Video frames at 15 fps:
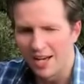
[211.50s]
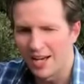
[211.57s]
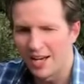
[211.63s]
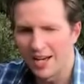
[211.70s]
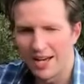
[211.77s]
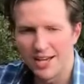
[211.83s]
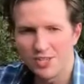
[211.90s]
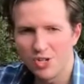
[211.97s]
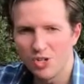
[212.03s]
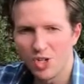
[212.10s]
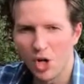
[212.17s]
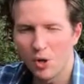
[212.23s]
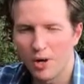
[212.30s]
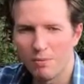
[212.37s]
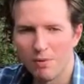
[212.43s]
As you
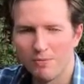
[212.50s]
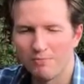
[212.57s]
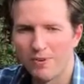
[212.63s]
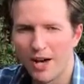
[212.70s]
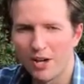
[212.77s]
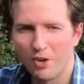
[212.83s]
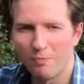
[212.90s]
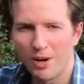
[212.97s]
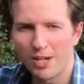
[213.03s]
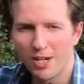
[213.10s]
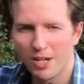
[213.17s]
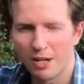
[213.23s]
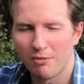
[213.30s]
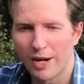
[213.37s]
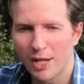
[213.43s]
know, I'm a fan of my
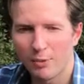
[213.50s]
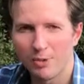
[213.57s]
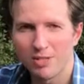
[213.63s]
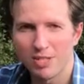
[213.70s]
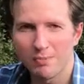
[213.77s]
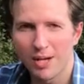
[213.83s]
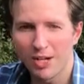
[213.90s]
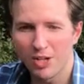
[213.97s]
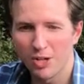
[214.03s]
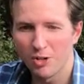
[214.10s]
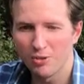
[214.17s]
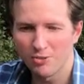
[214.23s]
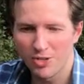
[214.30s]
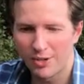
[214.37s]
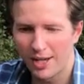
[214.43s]
Nicaraguan
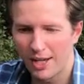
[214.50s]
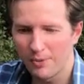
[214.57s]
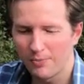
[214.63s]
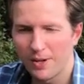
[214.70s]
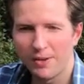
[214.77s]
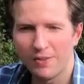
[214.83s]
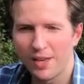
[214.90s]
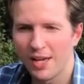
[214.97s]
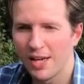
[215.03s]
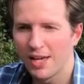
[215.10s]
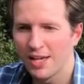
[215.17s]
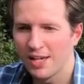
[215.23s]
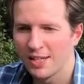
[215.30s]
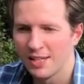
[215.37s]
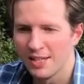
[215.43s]
tobacco, so I had it with
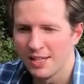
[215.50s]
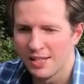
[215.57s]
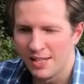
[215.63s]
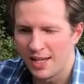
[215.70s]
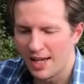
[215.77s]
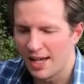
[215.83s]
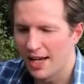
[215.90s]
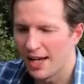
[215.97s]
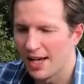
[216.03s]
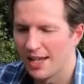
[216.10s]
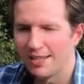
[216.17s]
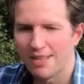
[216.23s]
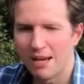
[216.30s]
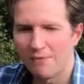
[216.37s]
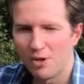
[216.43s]
a
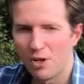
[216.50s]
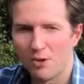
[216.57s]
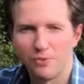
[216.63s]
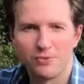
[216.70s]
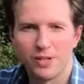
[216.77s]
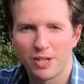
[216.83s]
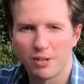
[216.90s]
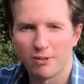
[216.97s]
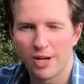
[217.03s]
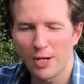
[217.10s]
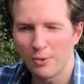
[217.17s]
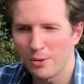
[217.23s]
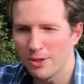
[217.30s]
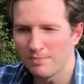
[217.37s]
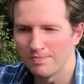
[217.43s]
Davidoff
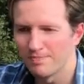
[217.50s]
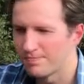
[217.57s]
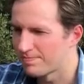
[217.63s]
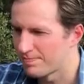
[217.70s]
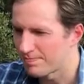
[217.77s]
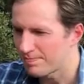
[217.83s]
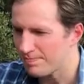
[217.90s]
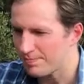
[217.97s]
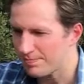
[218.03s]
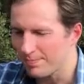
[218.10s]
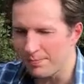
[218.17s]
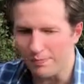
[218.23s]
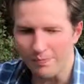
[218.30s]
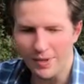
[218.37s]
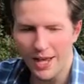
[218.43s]
Nicaragua.
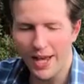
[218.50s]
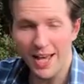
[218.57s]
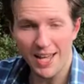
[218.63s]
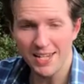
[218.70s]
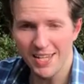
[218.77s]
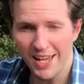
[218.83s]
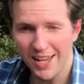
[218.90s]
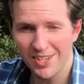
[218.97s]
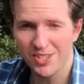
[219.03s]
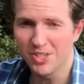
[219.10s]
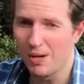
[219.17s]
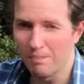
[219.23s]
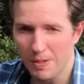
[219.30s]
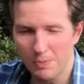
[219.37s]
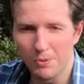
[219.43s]
And yes,
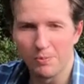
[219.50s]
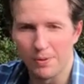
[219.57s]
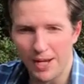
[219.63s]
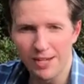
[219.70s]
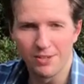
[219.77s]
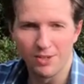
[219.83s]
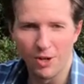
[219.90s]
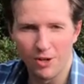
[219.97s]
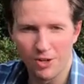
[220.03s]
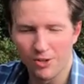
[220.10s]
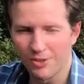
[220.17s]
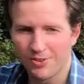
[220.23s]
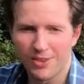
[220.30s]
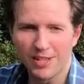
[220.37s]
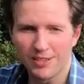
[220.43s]
some people might not
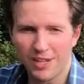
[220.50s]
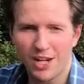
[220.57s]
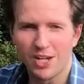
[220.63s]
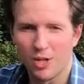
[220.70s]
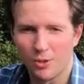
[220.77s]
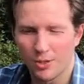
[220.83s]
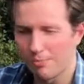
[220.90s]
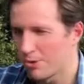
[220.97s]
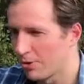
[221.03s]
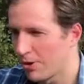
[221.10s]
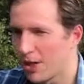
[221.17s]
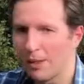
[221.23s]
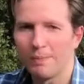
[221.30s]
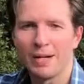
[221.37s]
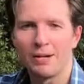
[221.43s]
think that I know what I'm
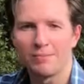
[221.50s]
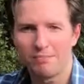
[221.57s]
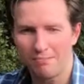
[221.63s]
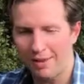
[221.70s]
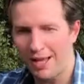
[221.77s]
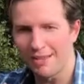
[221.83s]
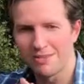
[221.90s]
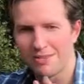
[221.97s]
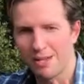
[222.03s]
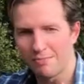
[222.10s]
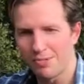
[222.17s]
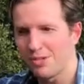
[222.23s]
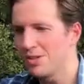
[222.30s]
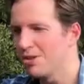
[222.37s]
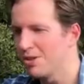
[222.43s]
talking about. That's
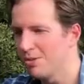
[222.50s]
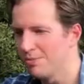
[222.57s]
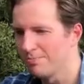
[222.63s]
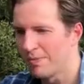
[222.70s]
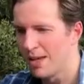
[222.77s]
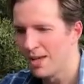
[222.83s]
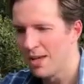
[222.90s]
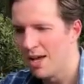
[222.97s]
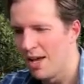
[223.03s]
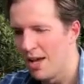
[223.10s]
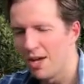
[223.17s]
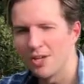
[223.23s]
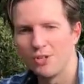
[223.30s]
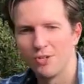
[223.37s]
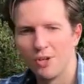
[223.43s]
up to you.
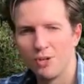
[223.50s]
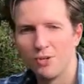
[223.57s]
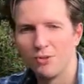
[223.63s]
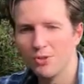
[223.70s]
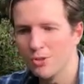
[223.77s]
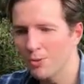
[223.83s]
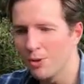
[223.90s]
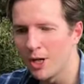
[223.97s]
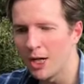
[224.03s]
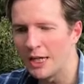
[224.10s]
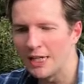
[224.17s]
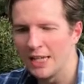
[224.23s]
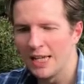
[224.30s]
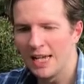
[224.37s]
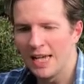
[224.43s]
You know who you
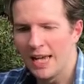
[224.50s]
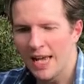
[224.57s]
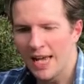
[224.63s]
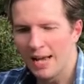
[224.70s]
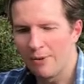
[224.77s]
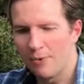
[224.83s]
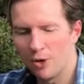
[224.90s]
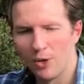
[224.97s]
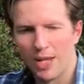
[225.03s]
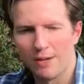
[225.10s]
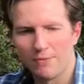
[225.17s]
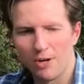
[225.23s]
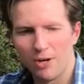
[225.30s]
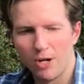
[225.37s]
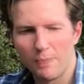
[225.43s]
are. We all
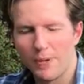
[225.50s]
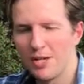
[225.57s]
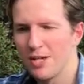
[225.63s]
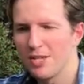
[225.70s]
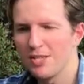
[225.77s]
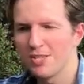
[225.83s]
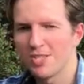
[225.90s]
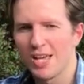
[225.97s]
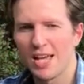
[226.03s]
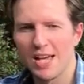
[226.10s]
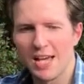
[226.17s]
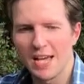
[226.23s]
have our own opinions.